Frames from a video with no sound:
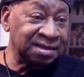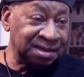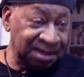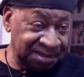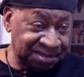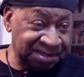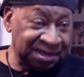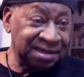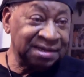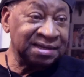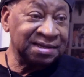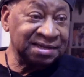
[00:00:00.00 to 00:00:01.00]
Yes,
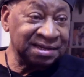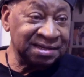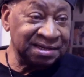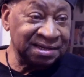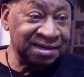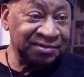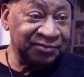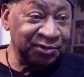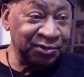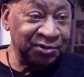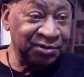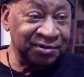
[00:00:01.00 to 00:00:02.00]
I did an
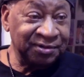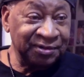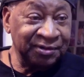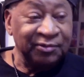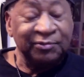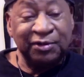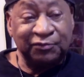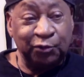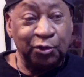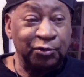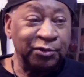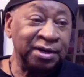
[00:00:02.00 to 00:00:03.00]
interview
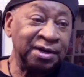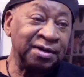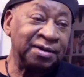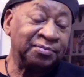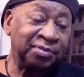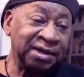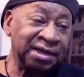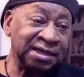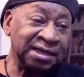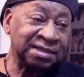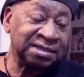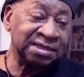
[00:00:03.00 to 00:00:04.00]
before we
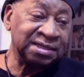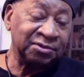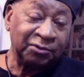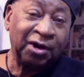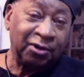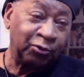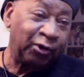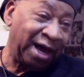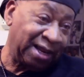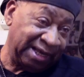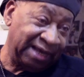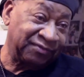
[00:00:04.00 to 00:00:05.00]
played at the, well,
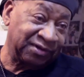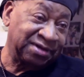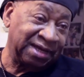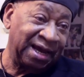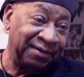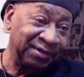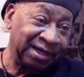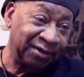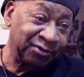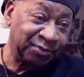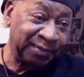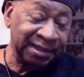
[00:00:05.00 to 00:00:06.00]
while at the time that
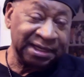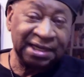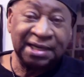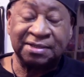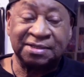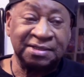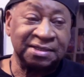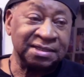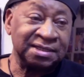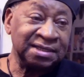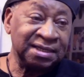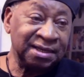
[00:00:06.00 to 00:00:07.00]
I was playing at the